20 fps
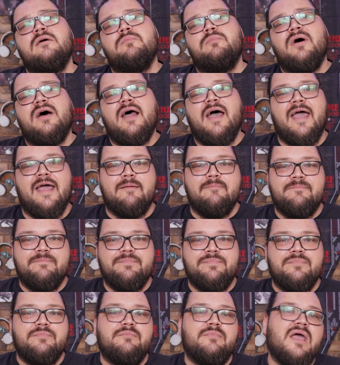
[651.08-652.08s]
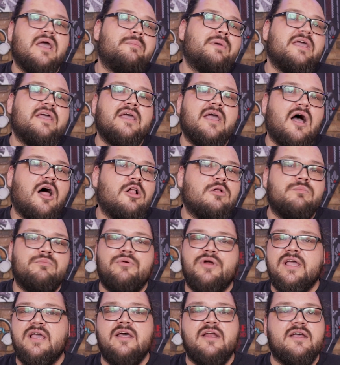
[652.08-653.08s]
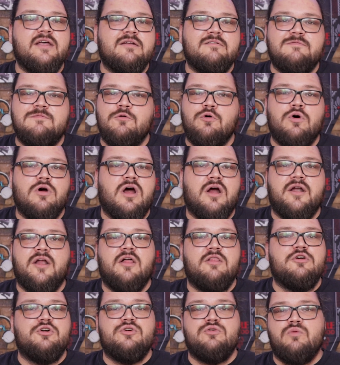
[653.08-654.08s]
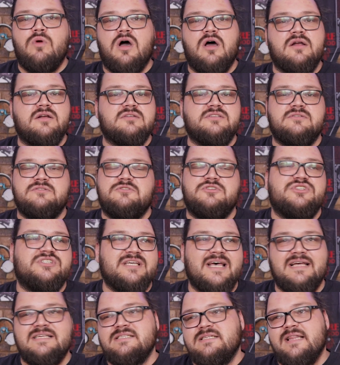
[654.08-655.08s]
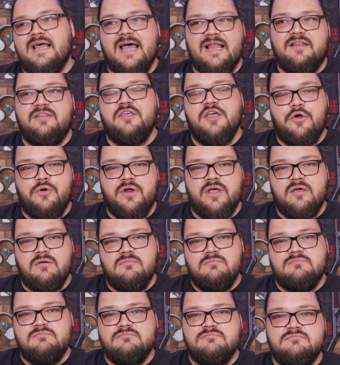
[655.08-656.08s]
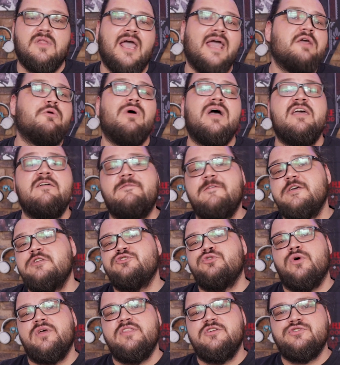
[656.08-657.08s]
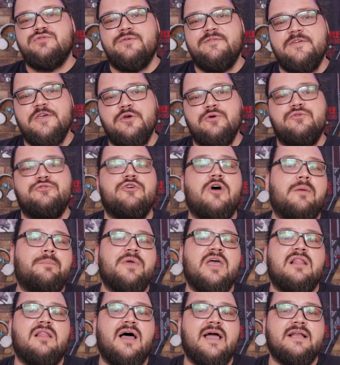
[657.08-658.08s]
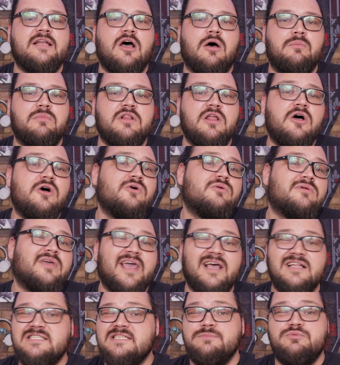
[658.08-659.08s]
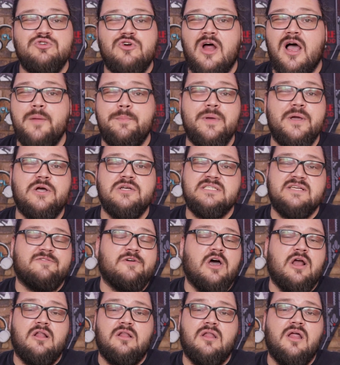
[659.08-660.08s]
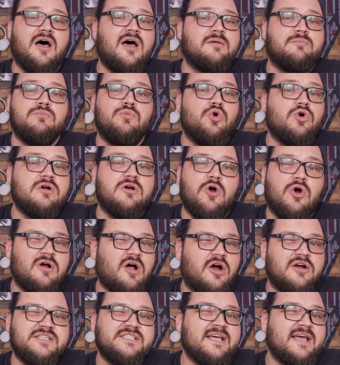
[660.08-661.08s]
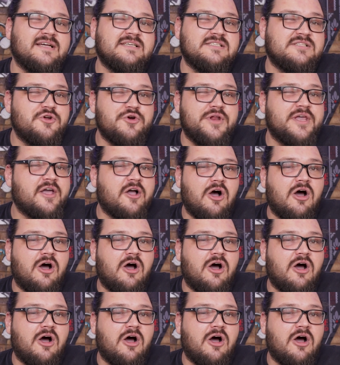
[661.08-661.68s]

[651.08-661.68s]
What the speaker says: But hey, maybe I'll bring it in for another run to test that theory. Anyway, if you enjoyed this review, drop me a like down below, get subscribed because I've got a lot more RTX 30